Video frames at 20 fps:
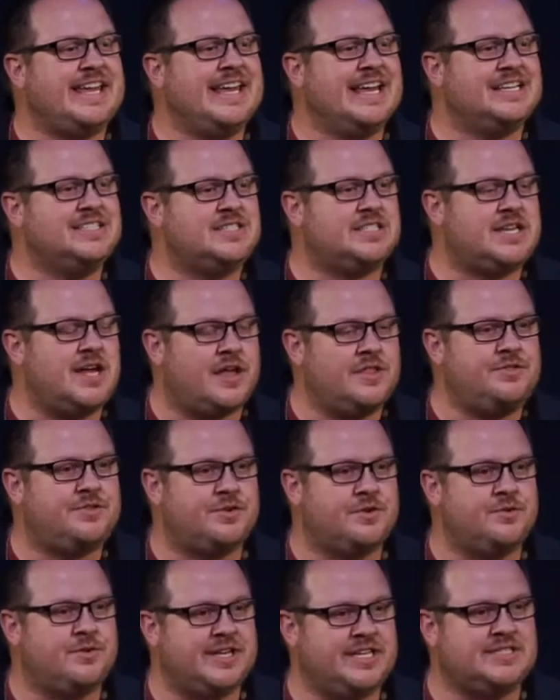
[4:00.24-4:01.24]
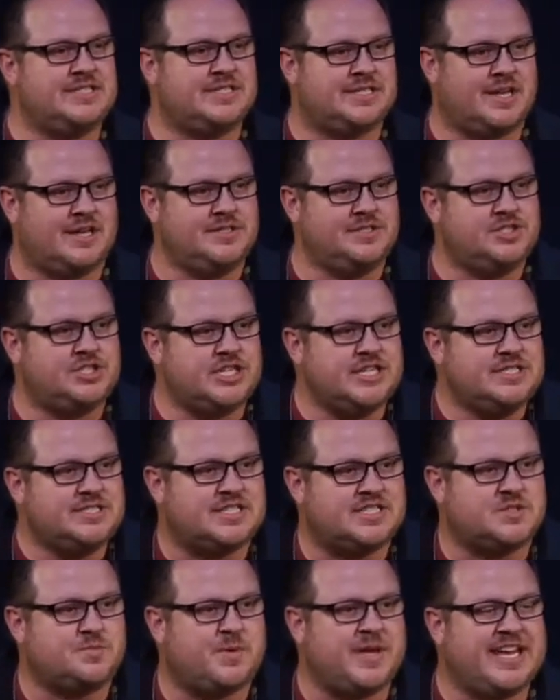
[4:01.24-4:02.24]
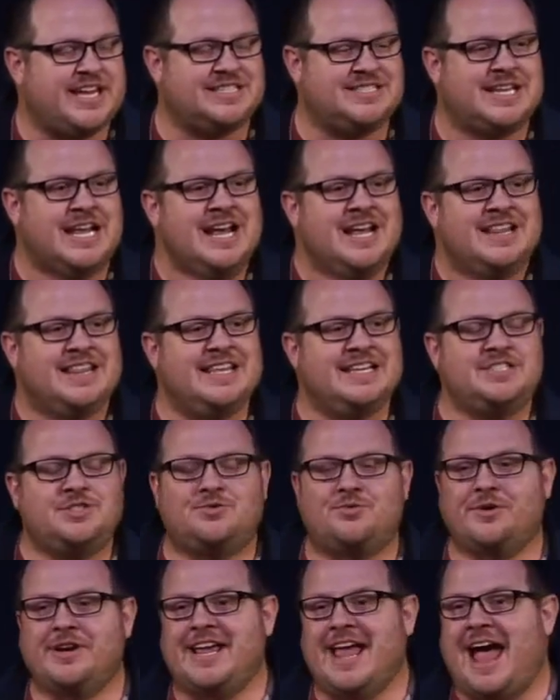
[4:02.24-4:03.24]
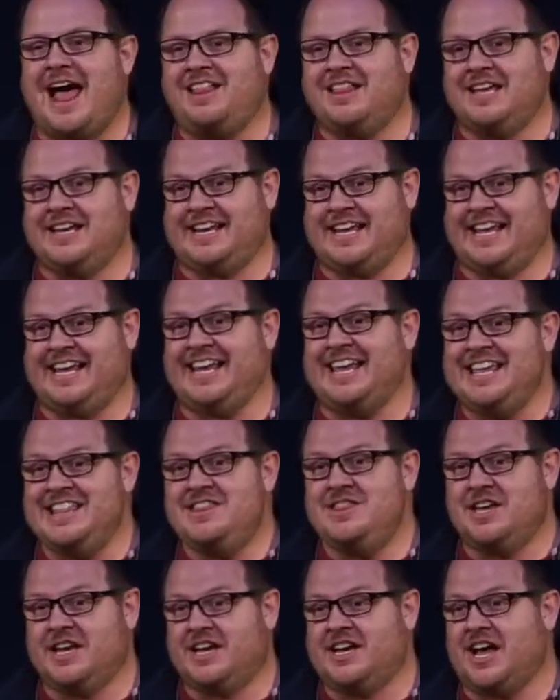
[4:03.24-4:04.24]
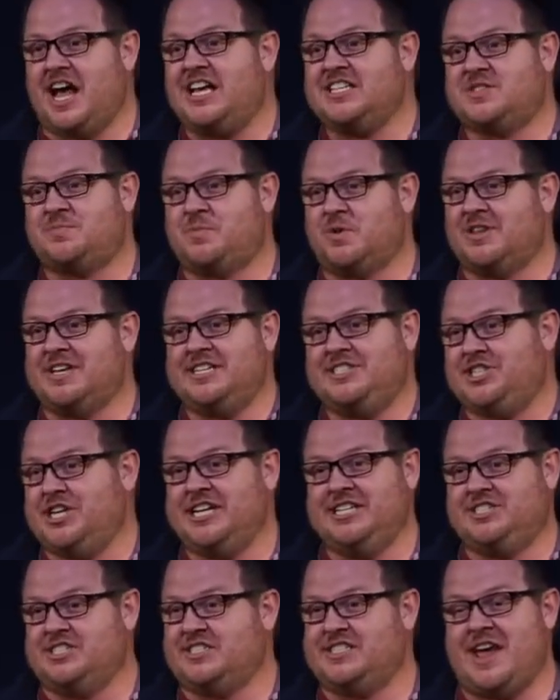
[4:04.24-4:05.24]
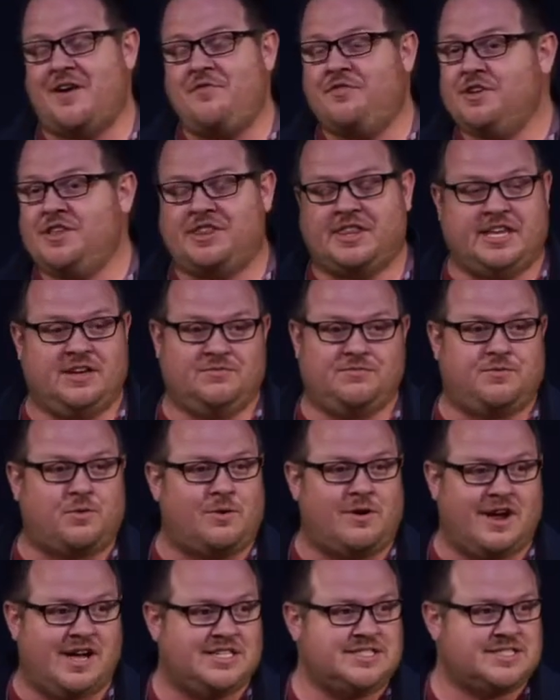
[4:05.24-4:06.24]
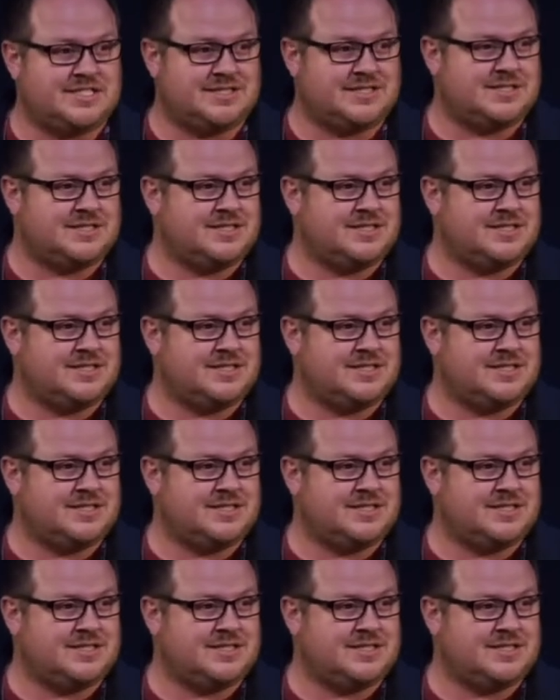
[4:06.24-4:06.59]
has done through his son Jesus, because this reality in the gospel, it changes everything for us.